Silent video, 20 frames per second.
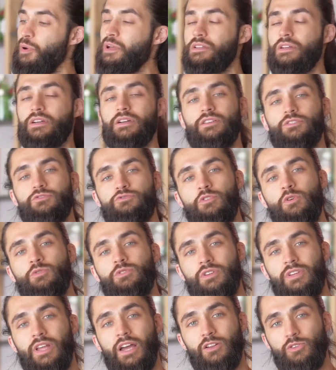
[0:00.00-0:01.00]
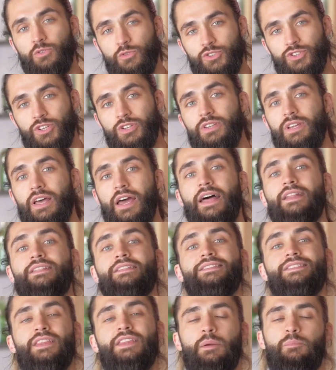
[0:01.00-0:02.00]
better control the dilution
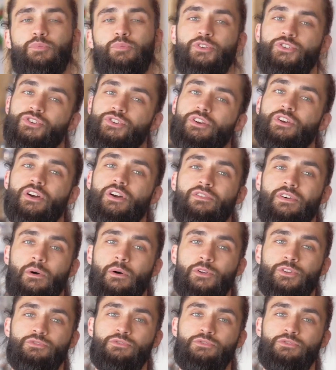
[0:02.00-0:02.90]
and temperature of our